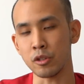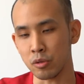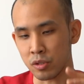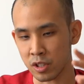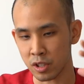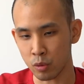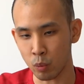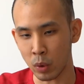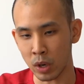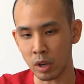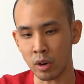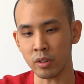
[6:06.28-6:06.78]
you
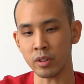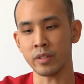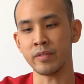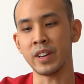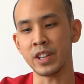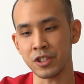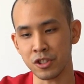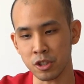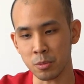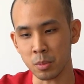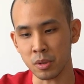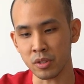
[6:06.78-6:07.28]
just want all the
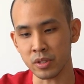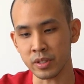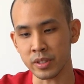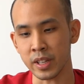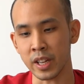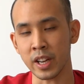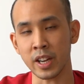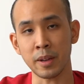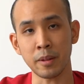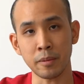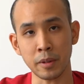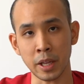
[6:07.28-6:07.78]
vegetables
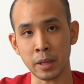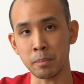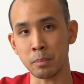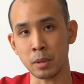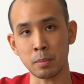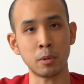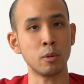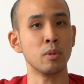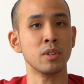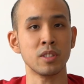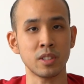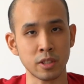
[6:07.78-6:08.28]
there and
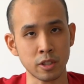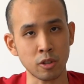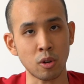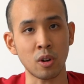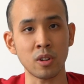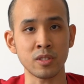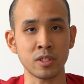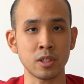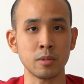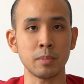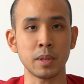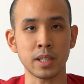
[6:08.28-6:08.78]
people will just
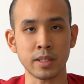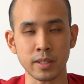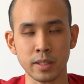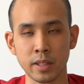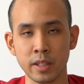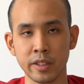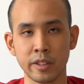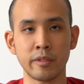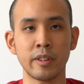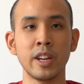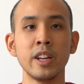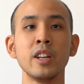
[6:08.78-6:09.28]
toss it
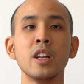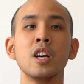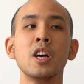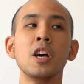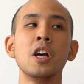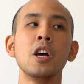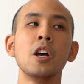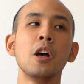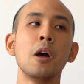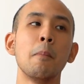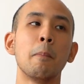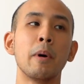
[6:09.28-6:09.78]
basically, right?
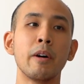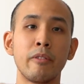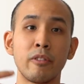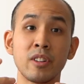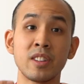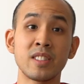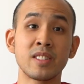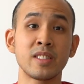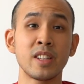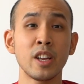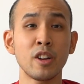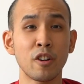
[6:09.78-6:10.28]
But for
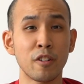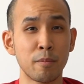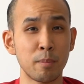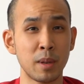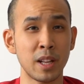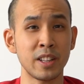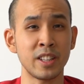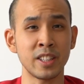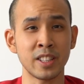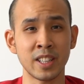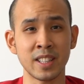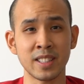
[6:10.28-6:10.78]
the sake of
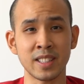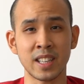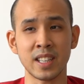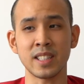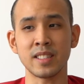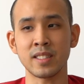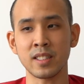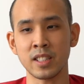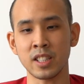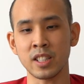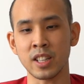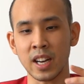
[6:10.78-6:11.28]
plating it
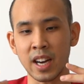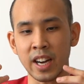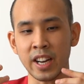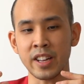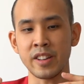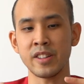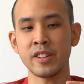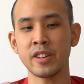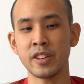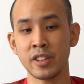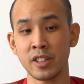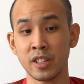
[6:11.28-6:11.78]
nicely, the
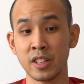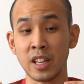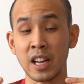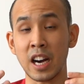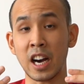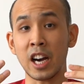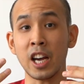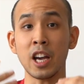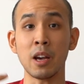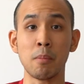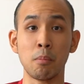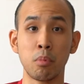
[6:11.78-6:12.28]
idea here
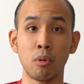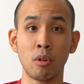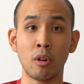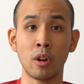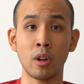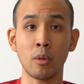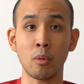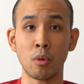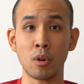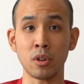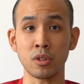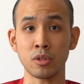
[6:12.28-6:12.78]
that I
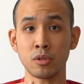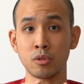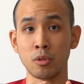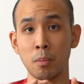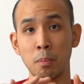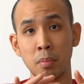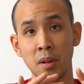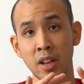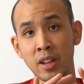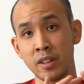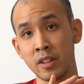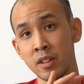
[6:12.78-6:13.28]
employed was to
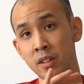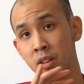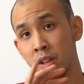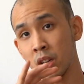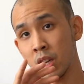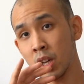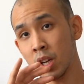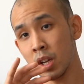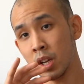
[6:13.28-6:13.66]
plate it